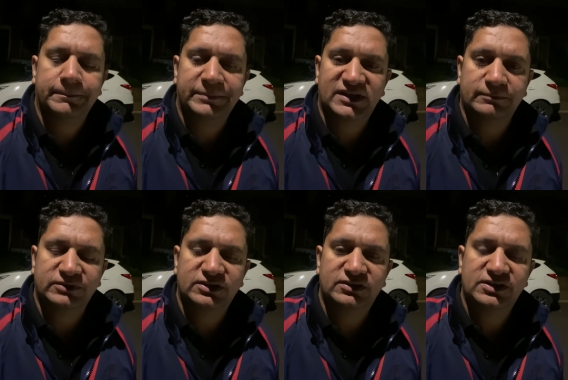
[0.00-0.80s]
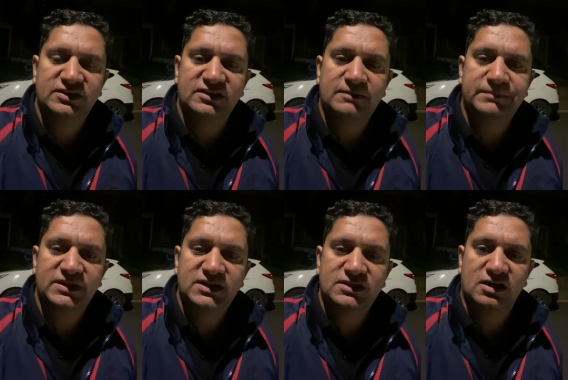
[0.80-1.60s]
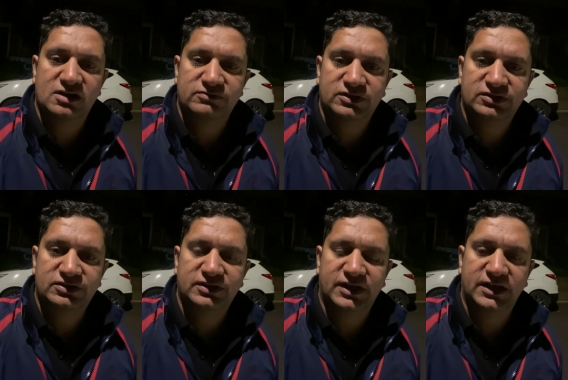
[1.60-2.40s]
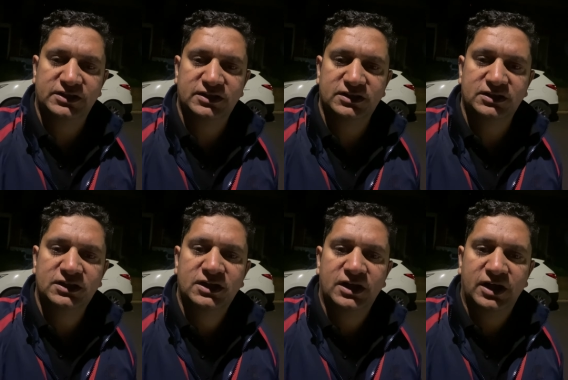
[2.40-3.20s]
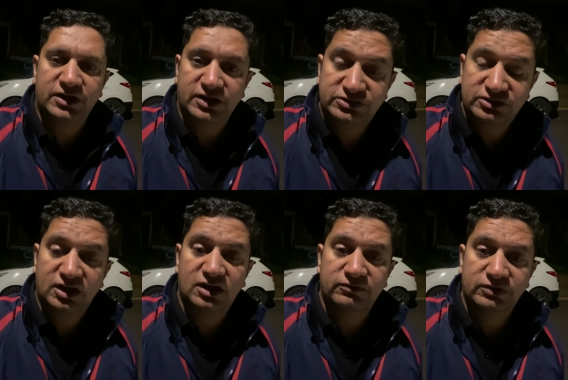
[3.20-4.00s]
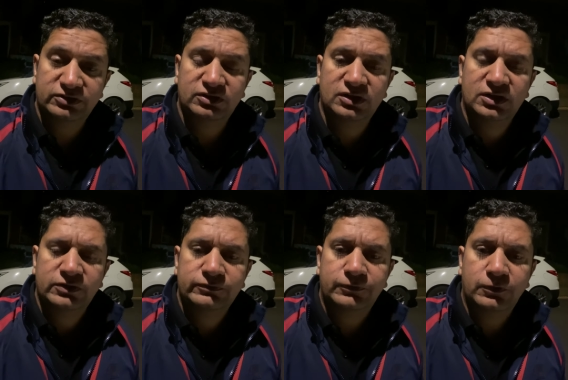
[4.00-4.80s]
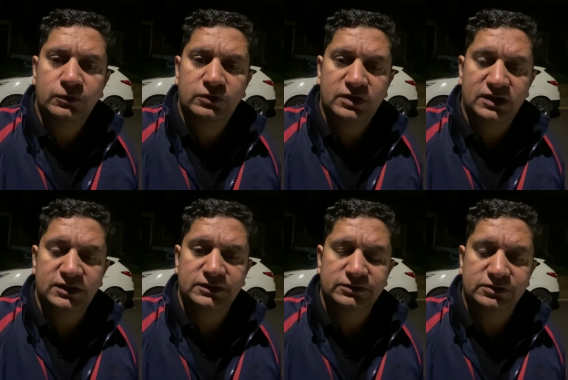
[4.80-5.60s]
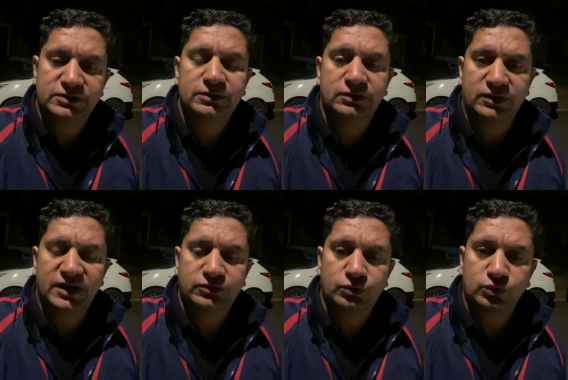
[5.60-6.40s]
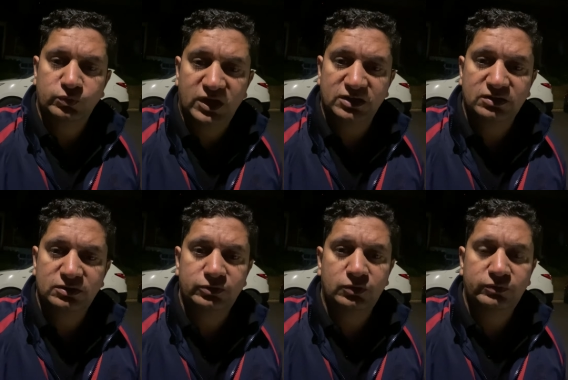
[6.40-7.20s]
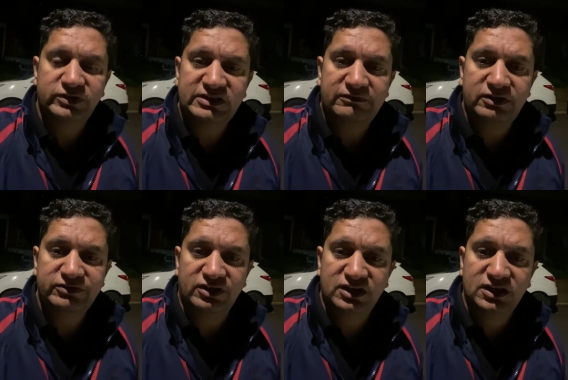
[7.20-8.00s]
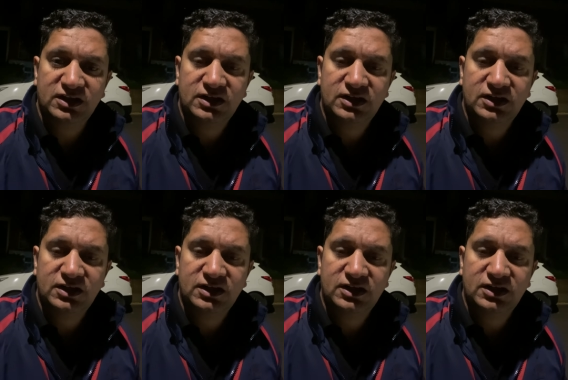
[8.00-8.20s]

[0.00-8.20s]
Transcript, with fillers: p.m these these are the peak hours and uh, rush hours for uh, Horizon 1 so whichever journey